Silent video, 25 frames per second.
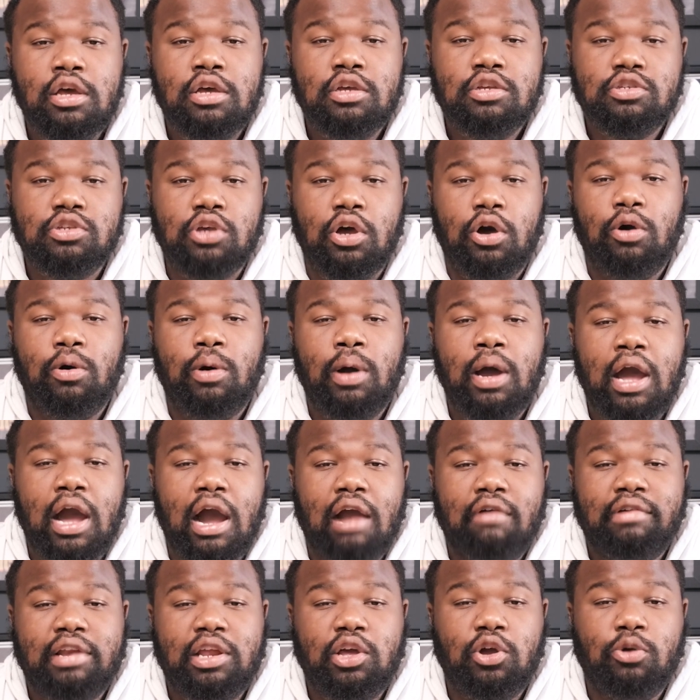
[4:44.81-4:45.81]
So I
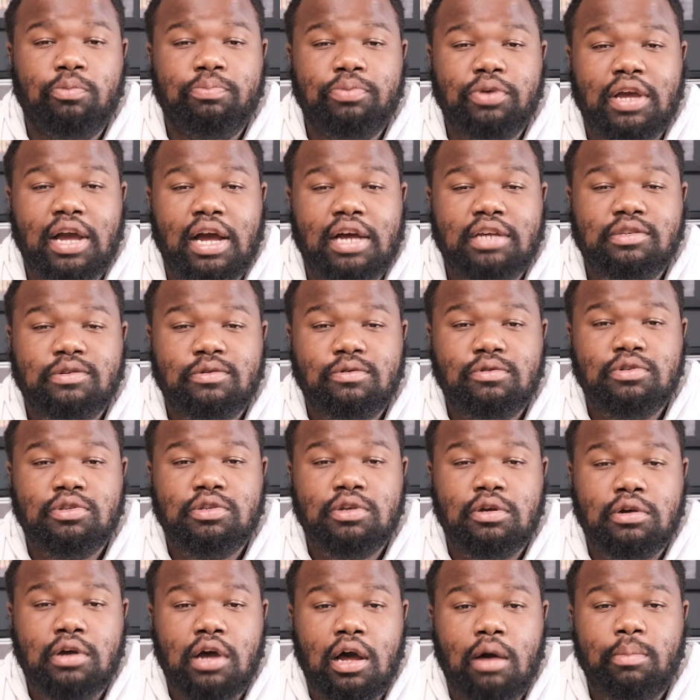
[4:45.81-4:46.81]
really hope you guys
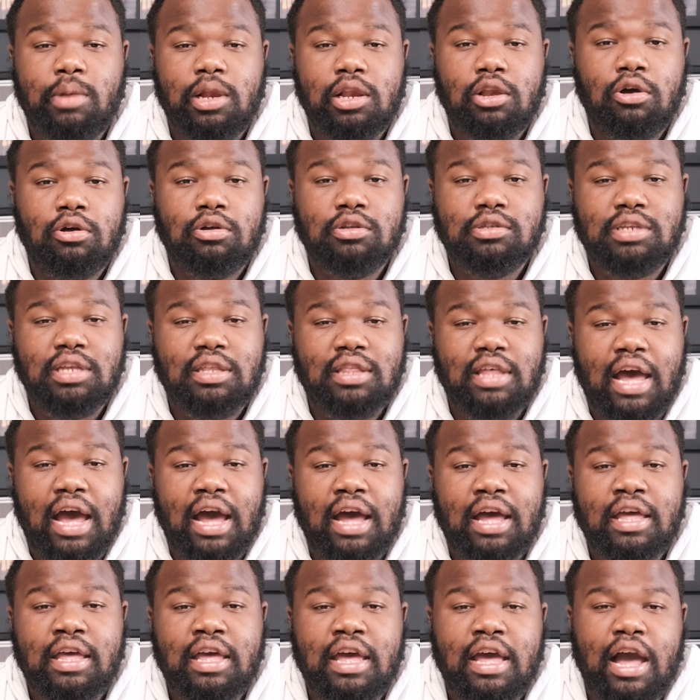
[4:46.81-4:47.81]
also come along to
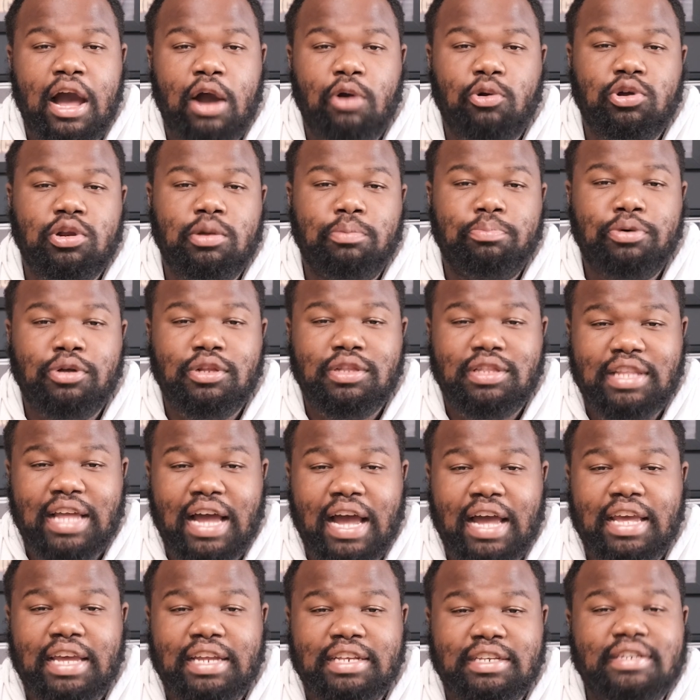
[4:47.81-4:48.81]
that. I'm going to put
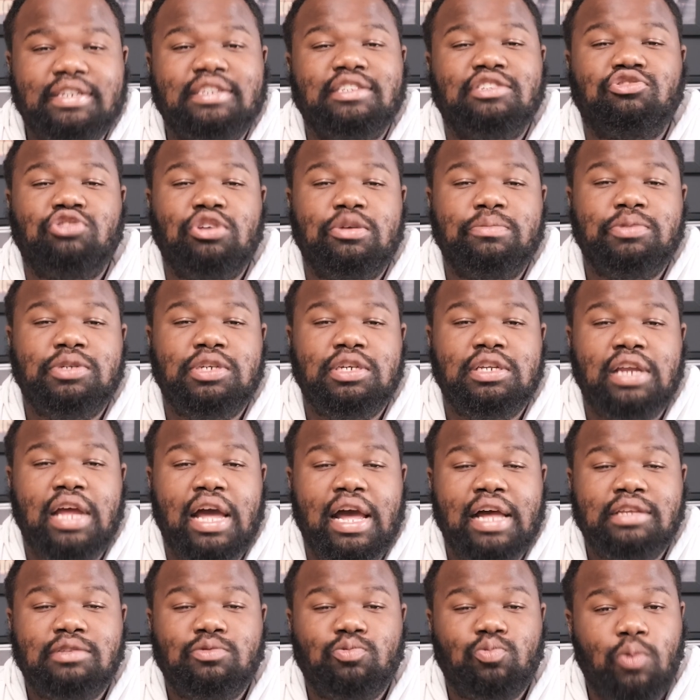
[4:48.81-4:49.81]
that in the description
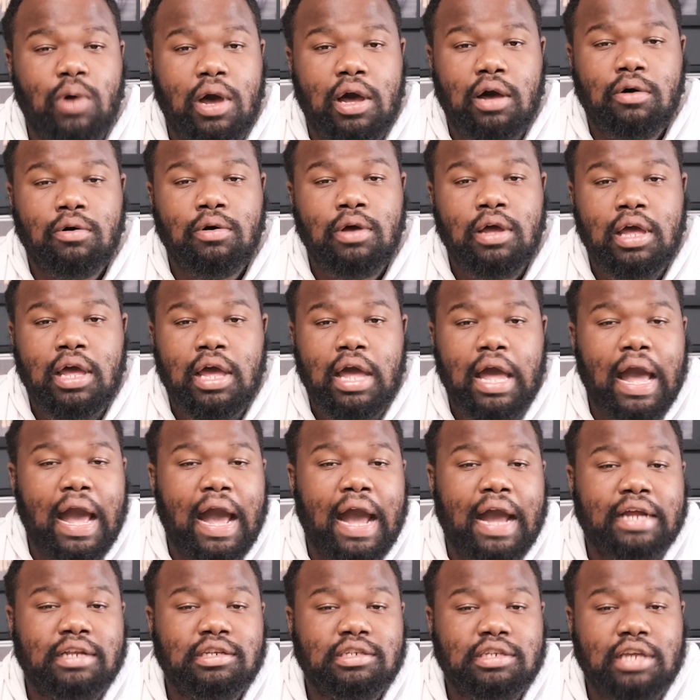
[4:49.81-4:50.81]
as well.
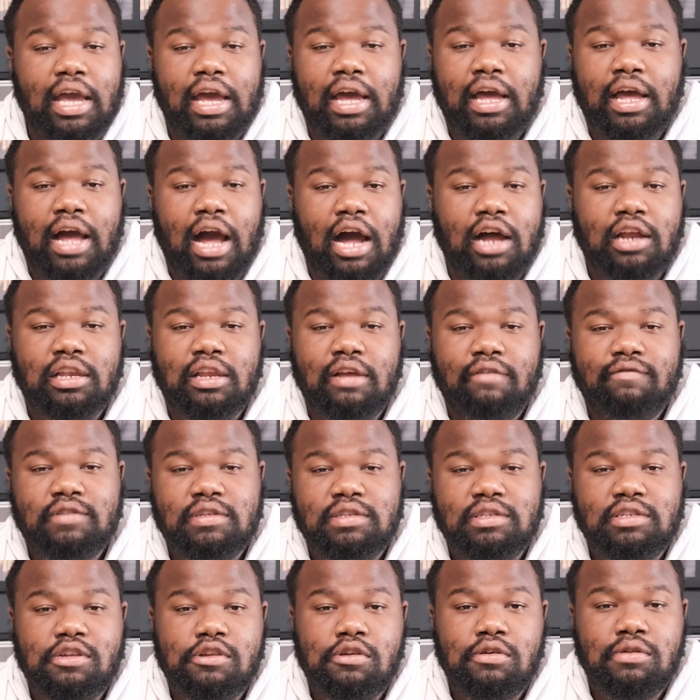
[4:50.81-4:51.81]
And yeah, I'd love to
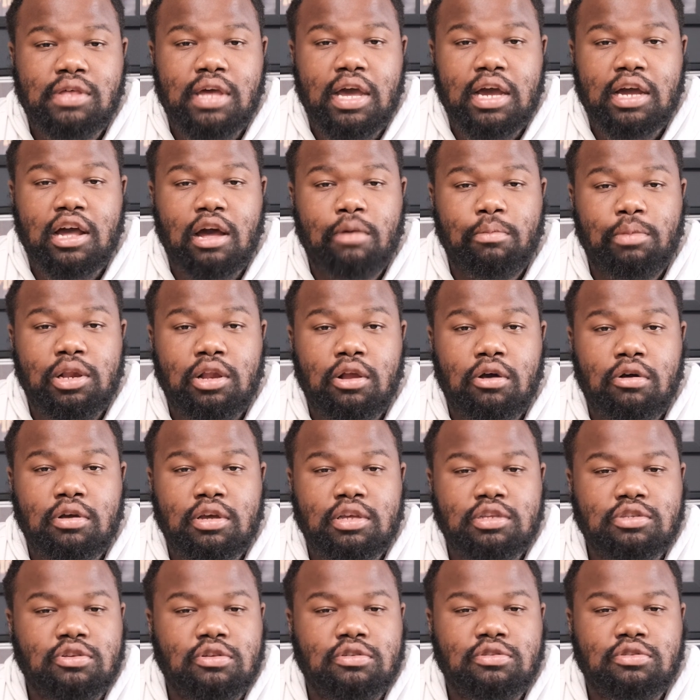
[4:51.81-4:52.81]
see you there. Come along.
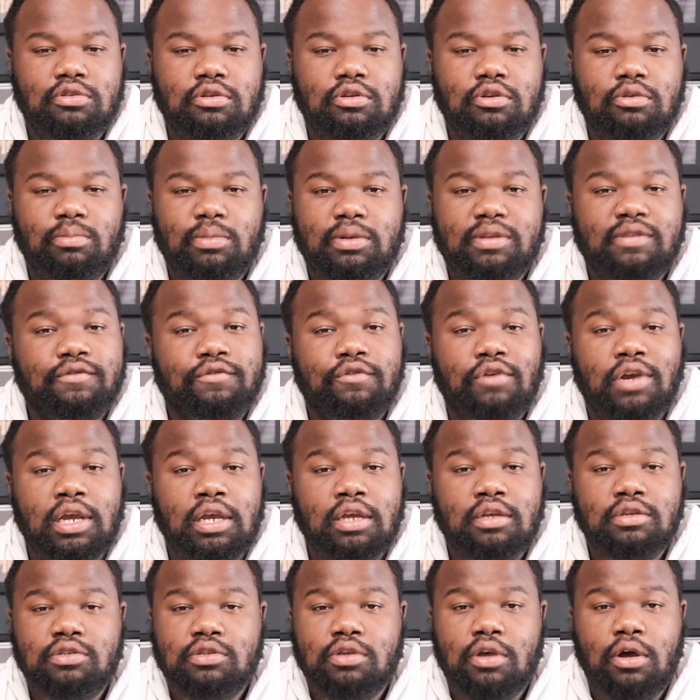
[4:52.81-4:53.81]
It's on Zoom. It's
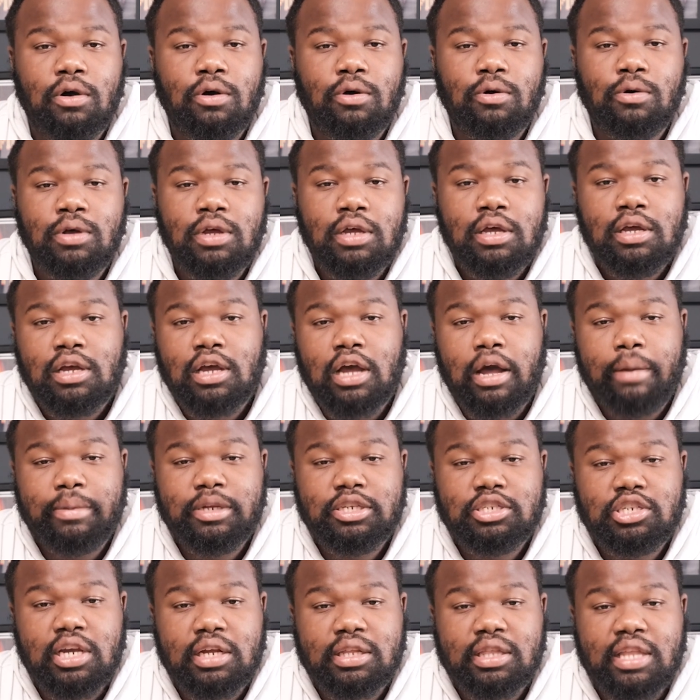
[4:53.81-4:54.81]
free. So come and
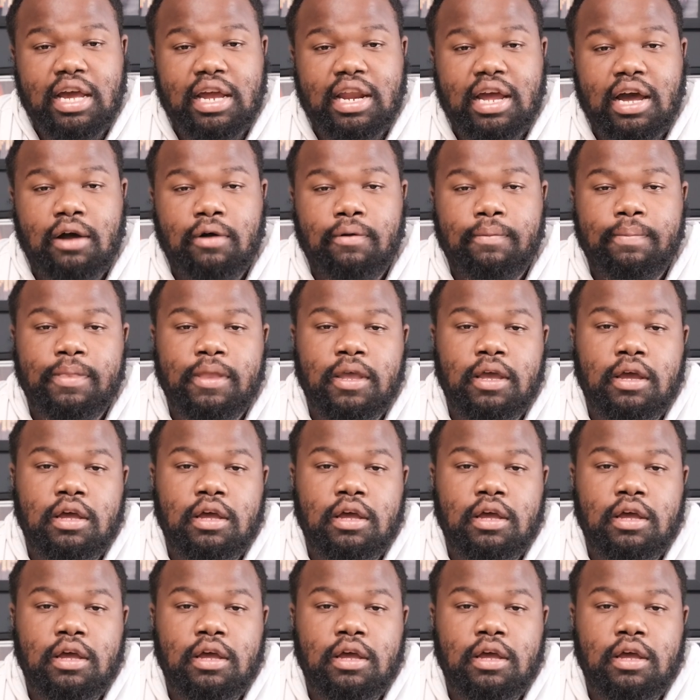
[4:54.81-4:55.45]
check that out.